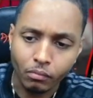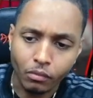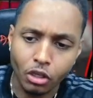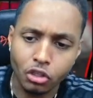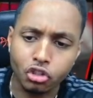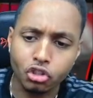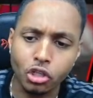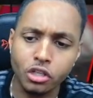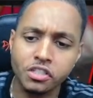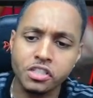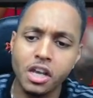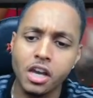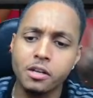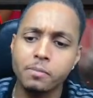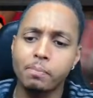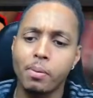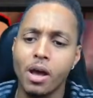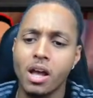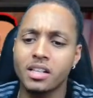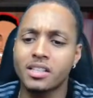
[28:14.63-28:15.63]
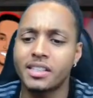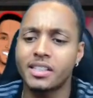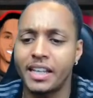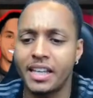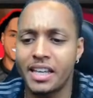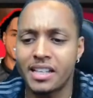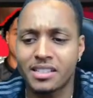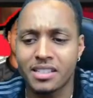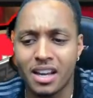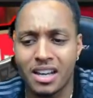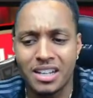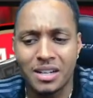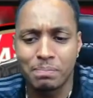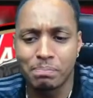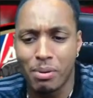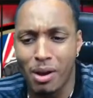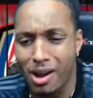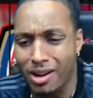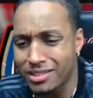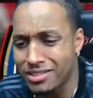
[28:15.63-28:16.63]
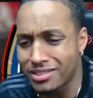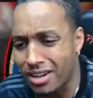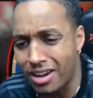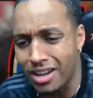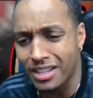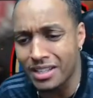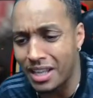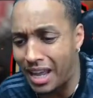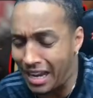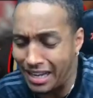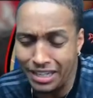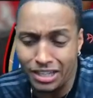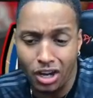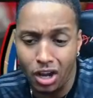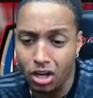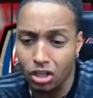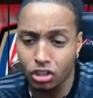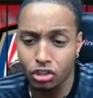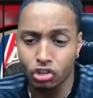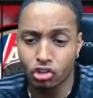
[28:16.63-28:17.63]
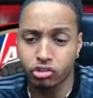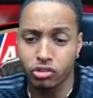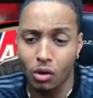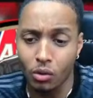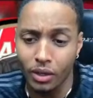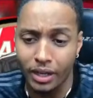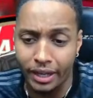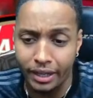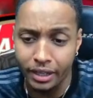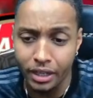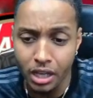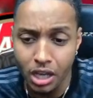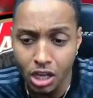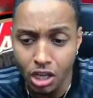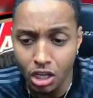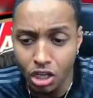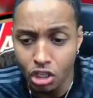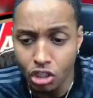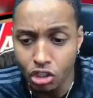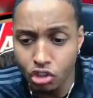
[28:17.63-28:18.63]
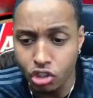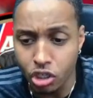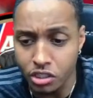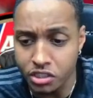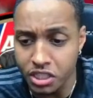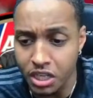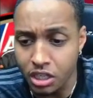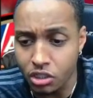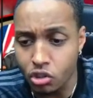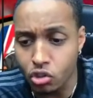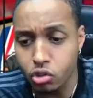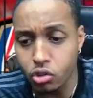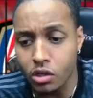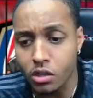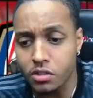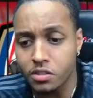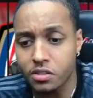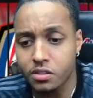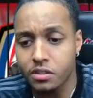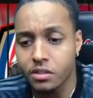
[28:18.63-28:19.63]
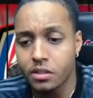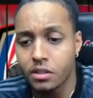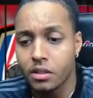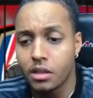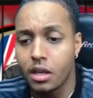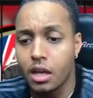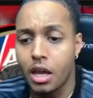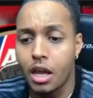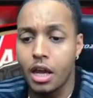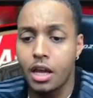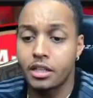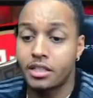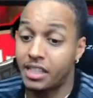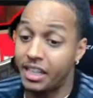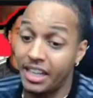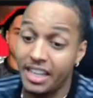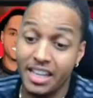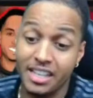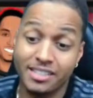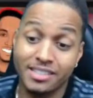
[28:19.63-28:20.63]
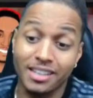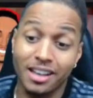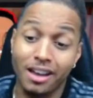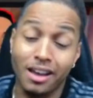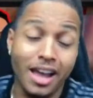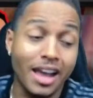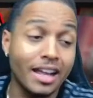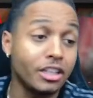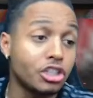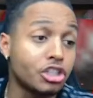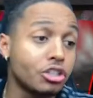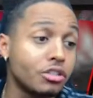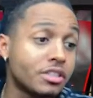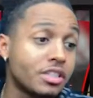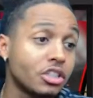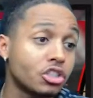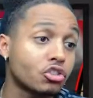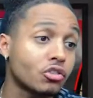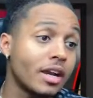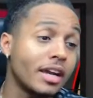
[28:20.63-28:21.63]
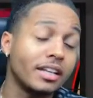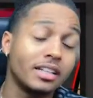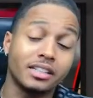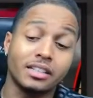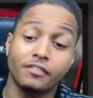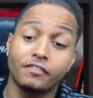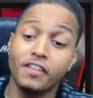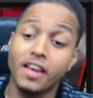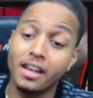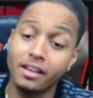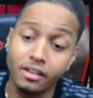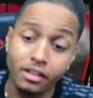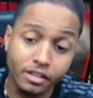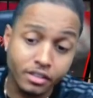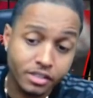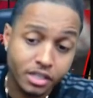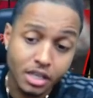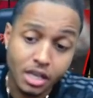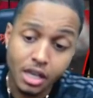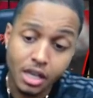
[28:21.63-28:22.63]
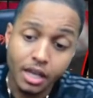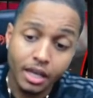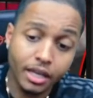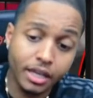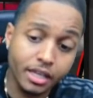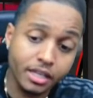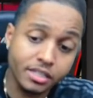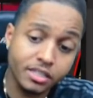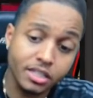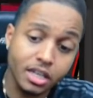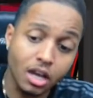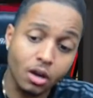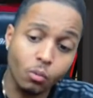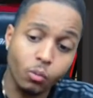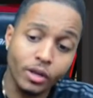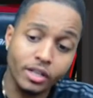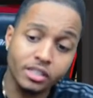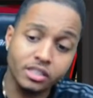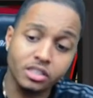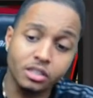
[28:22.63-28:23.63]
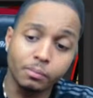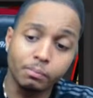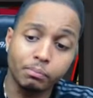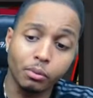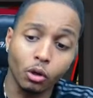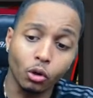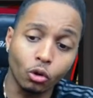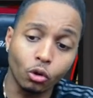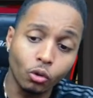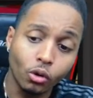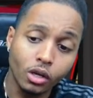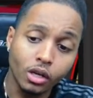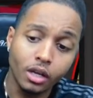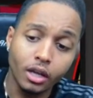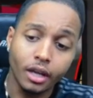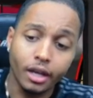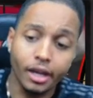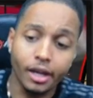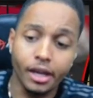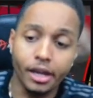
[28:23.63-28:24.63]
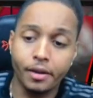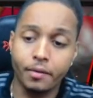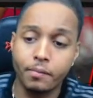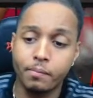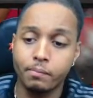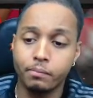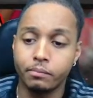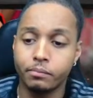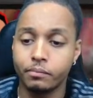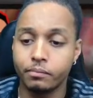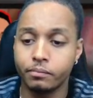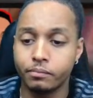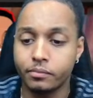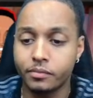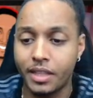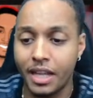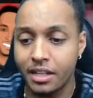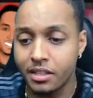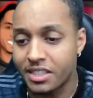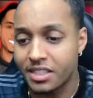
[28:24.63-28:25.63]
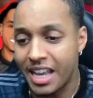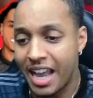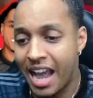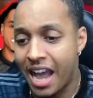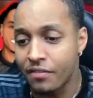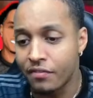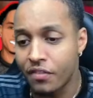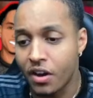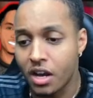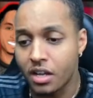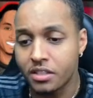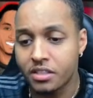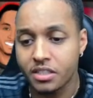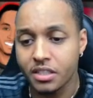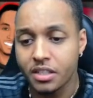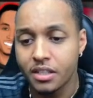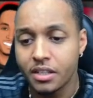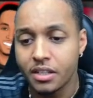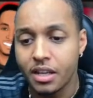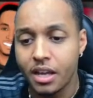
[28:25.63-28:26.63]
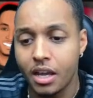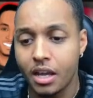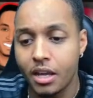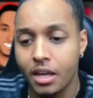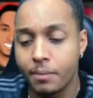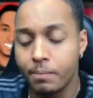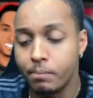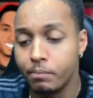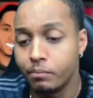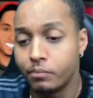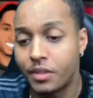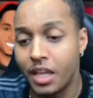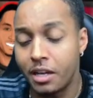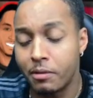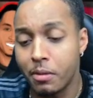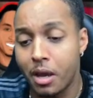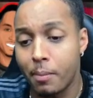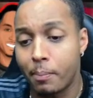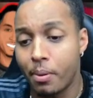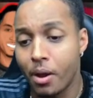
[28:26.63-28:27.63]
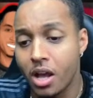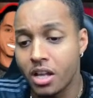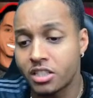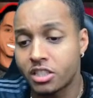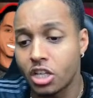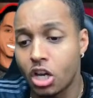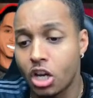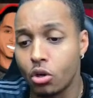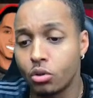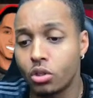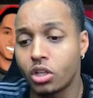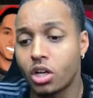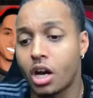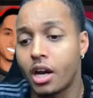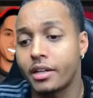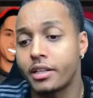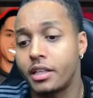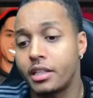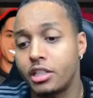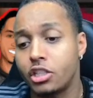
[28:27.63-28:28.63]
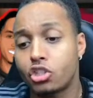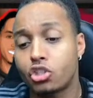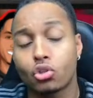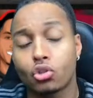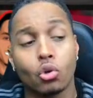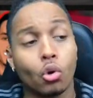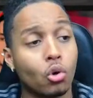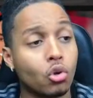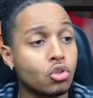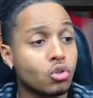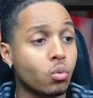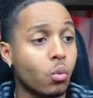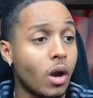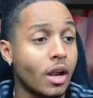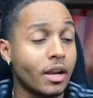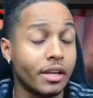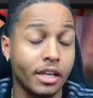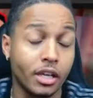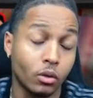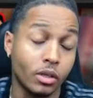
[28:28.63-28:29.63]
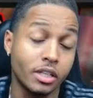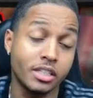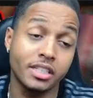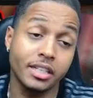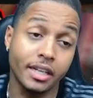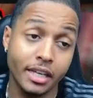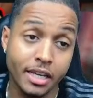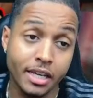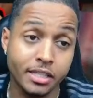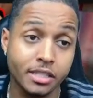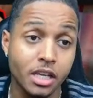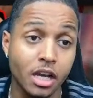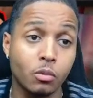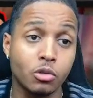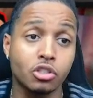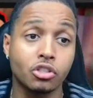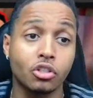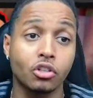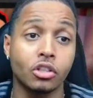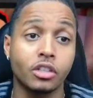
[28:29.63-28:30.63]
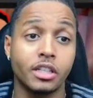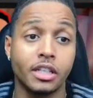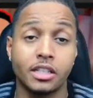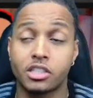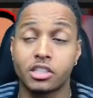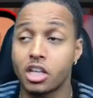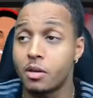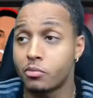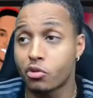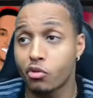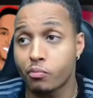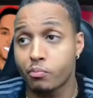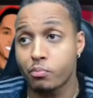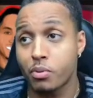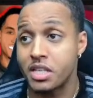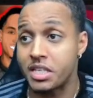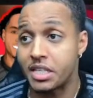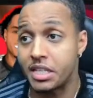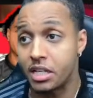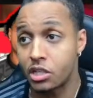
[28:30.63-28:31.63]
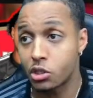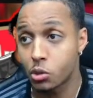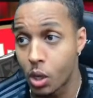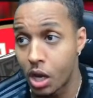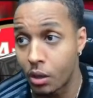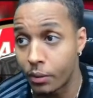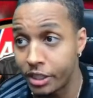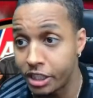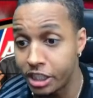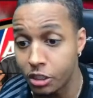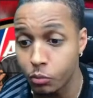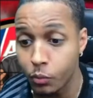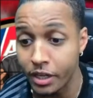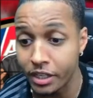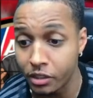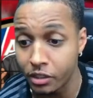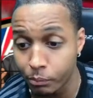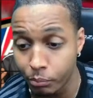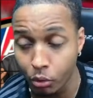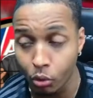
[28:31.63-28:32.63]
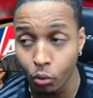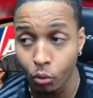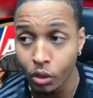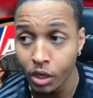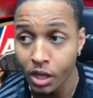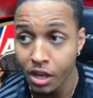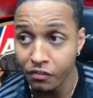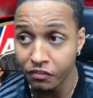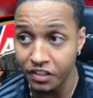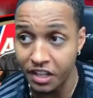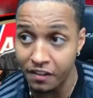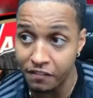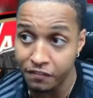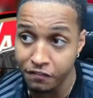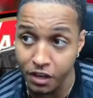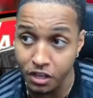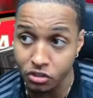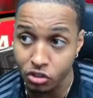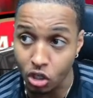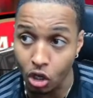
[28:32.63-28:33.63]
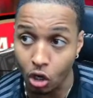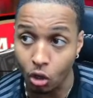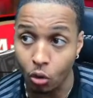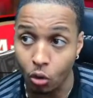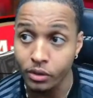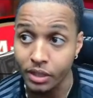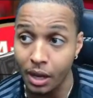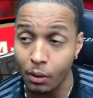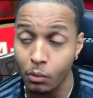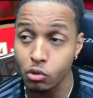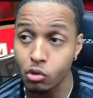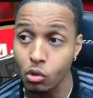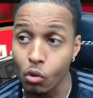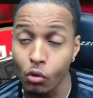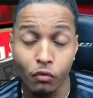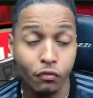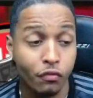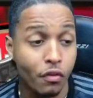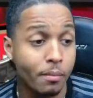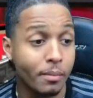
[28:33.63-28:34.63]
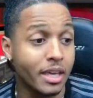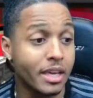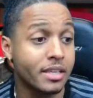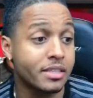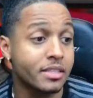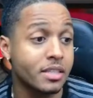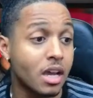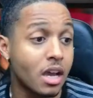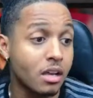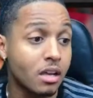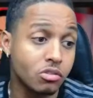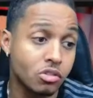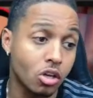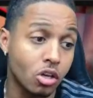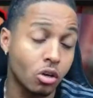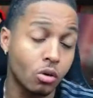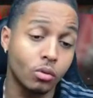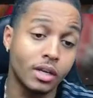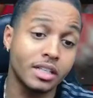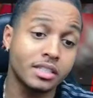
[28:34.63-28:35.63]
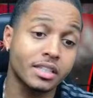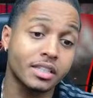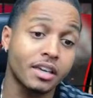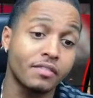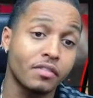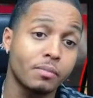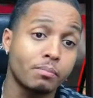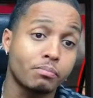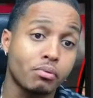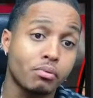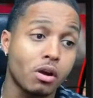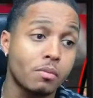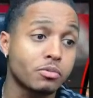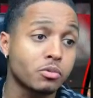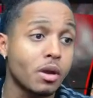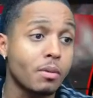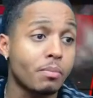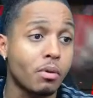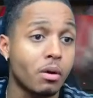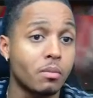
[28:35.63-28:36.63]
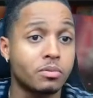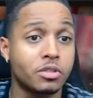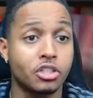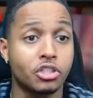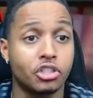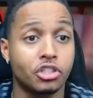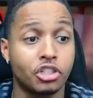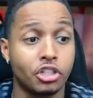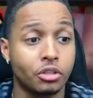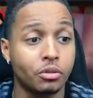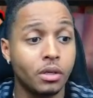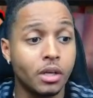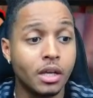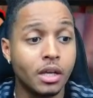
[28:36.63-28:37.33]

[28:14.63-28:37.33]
Trossard passed to ESR in the box, and he can't control it. Trossard cross to ESR, and he shoots it straight at the defenders. ESR wins the ball, then to Havertz, then a pass to Odegaard, and he scores 1-0. Listen, ESR was good in terms of pressing as well. He did win the ball for that first goal. That was all from ESR, so let's give him props where props is due.